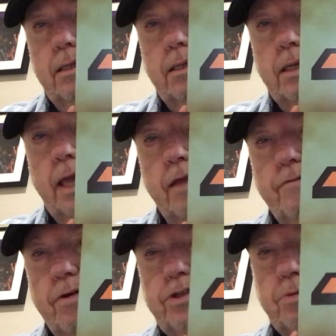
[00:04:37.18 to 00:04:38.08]
Again,
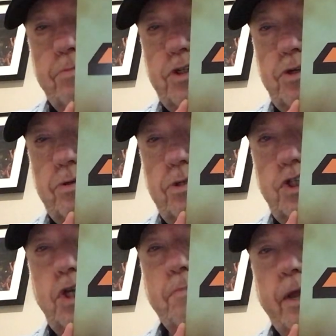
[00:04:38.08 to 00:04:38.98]
very
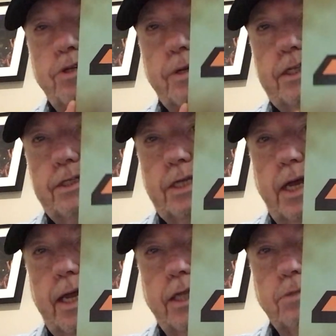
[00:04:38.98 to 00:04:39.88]
geometric
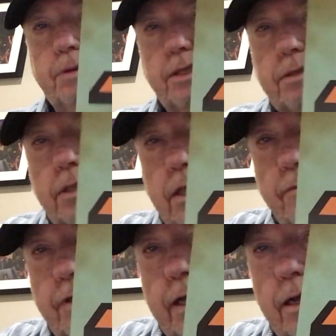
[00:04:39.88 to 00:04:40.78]
designs, but
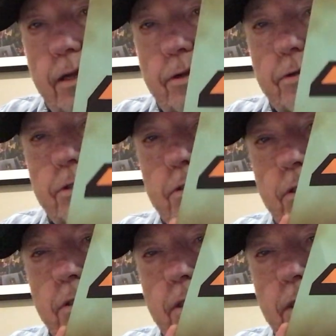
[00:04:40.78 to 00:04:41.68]
lovely colors
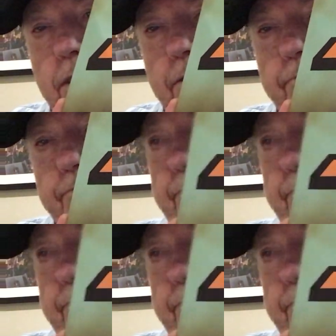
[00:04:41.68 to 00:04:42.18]
and